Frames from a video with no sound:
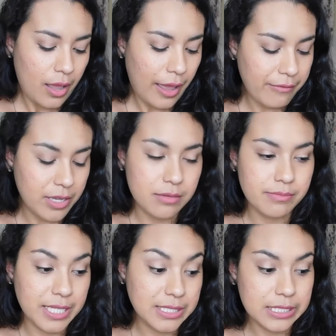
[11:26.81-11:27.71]
having
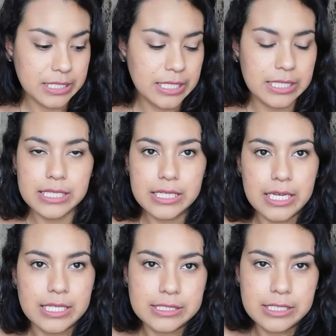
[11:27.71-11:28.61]
basically hit
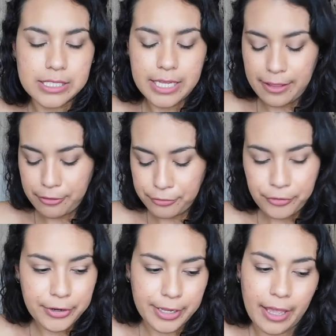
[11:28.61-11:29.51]
us here in
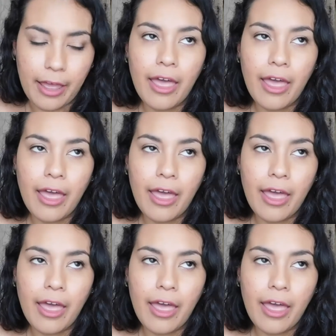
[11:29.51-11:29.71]
California,